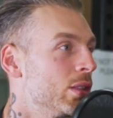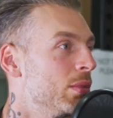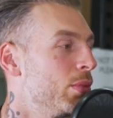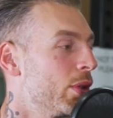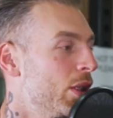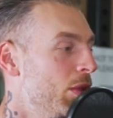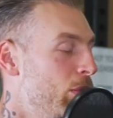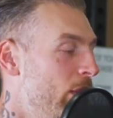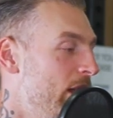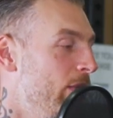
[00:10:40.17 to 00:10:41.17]
constant
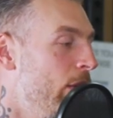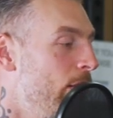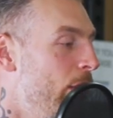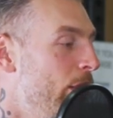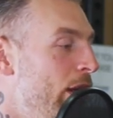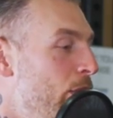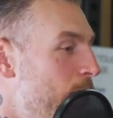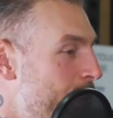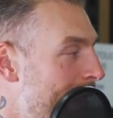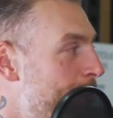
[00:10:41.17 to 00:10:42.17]
progressive overload, and you
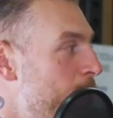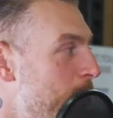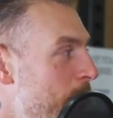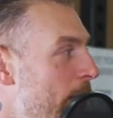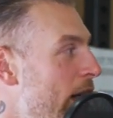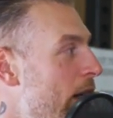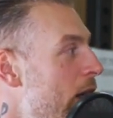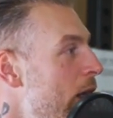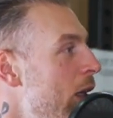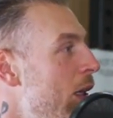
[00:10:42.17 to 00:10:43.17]
want to train to proximal failure,